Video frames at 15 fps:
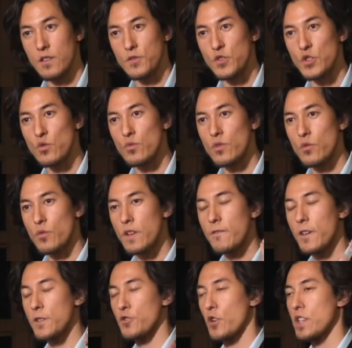So you, the
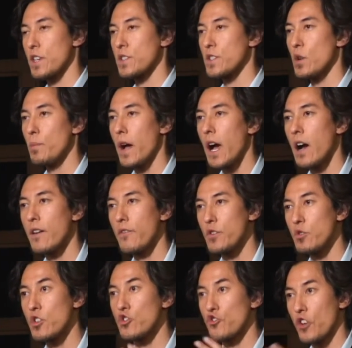reflex training is so powerful,
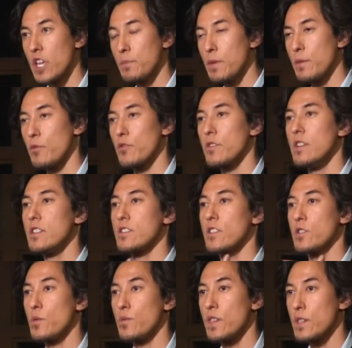you can train people to
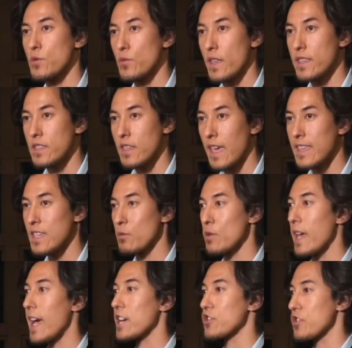do things that
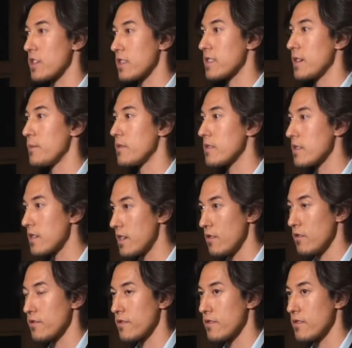will actually get them
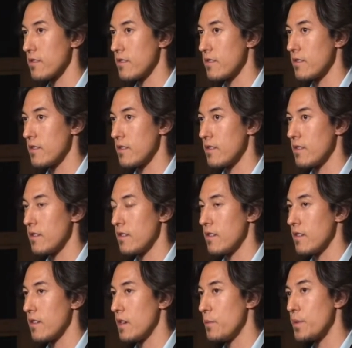killed.
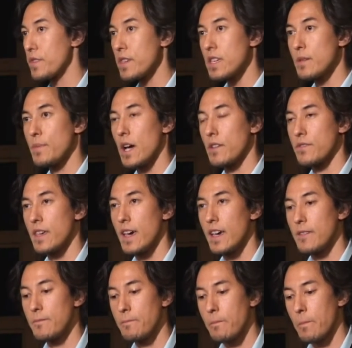But think about
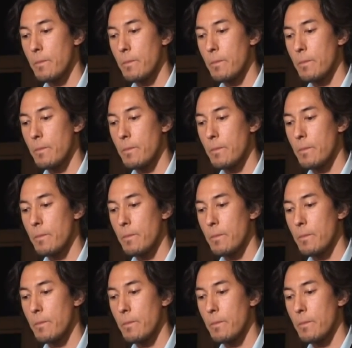that.